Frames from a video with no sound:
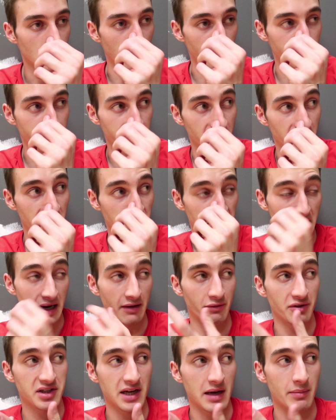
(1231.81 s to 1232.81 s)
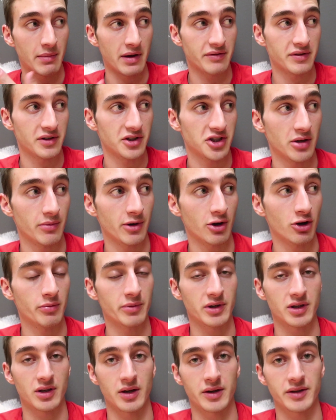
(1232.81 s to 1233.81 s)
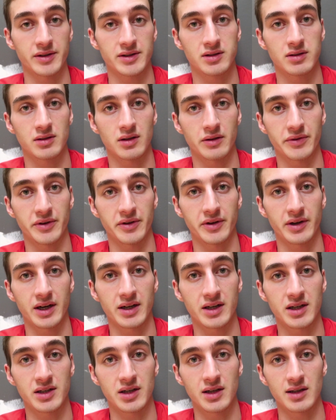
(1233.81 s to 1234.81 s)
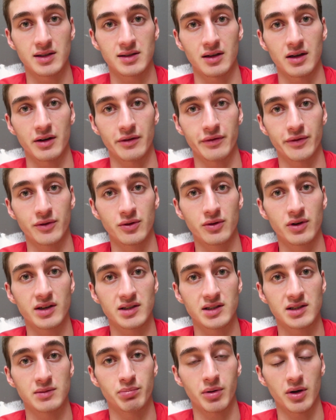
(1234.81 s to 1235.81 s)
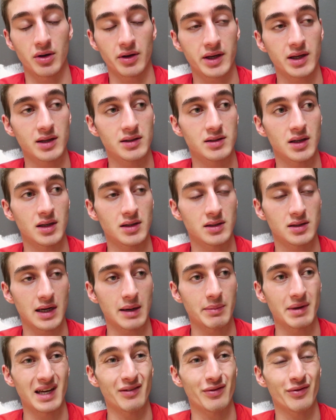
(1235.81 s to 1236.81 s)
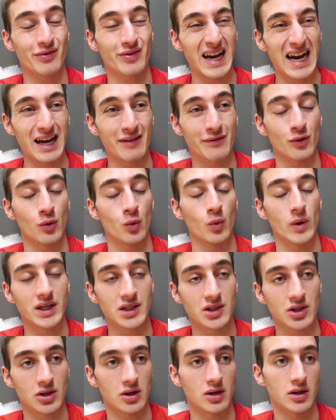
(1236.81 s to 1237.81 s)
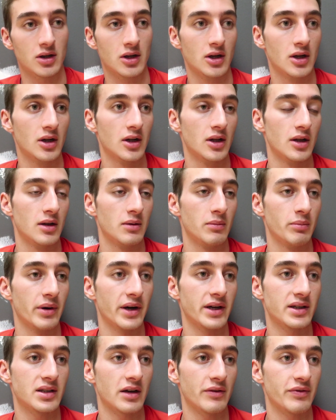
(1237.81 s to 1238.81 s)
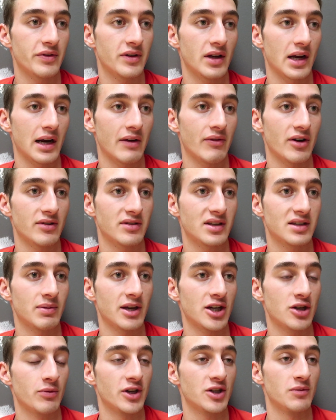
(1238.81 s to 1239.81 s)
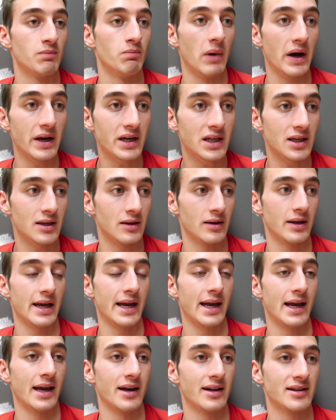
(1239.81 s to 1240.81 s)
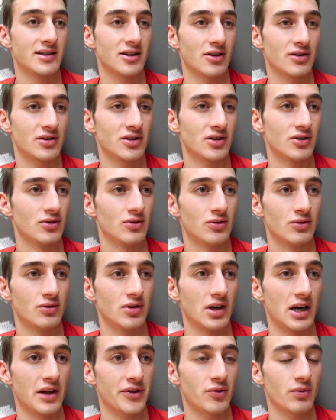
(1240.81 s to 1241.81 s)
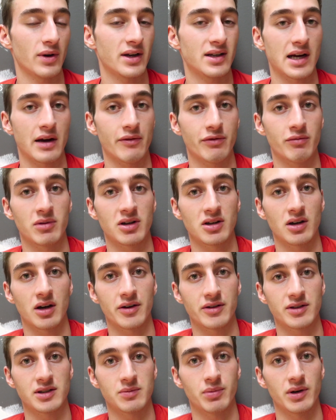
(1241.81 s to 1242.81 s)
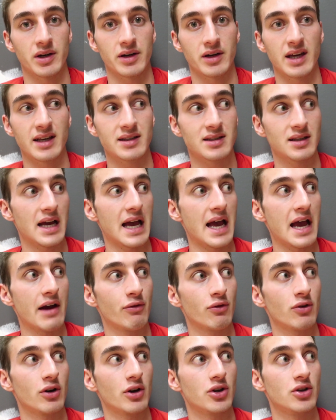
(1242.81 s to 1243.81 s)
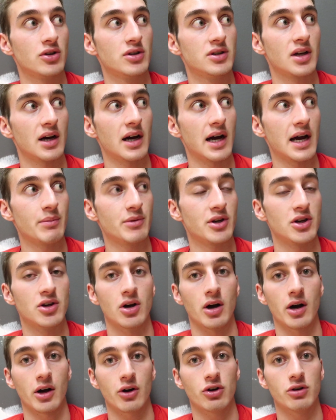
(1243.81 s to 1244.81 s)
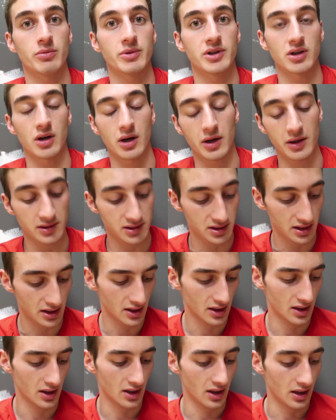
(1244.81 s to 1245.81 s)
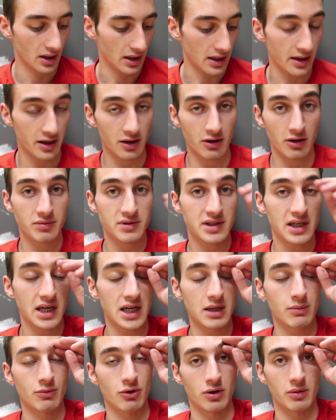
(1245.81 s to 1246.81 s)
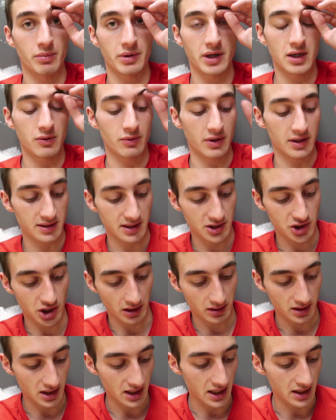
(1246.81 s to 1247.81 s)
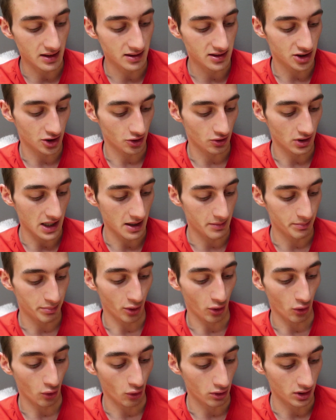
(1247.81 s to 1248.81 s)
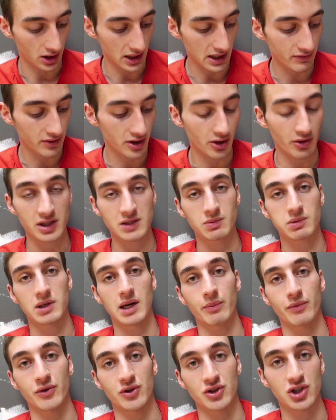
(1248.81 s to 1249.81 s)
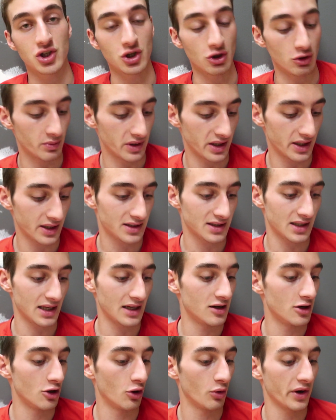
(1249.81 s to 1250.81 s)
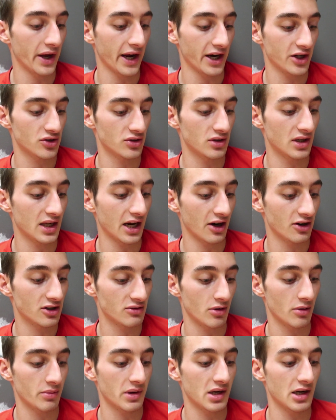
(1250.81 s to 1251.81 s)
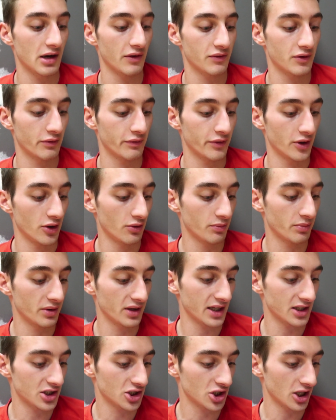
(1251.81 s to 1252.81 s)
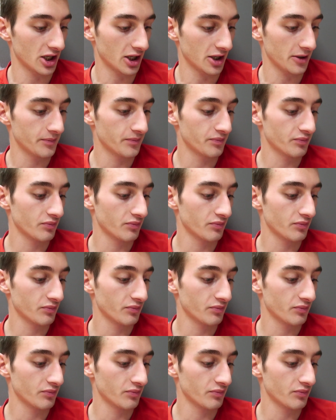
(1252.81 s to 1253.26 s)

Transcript: I feel like every time after the gym I go to McDonald's. I feel like I need to eat a lot of food because it's bulking season, time to get fat for winter. But I feel like I've also spent too much money, and it's also not the right time for McDonald's. But is it ever a good time to not go to McDonald's? I don't know what I'm saying anymore. But anyways, let's check the Instagram poll, even though it's been up for 2 minutes and no one actually cares about me enough to vote, but let's check.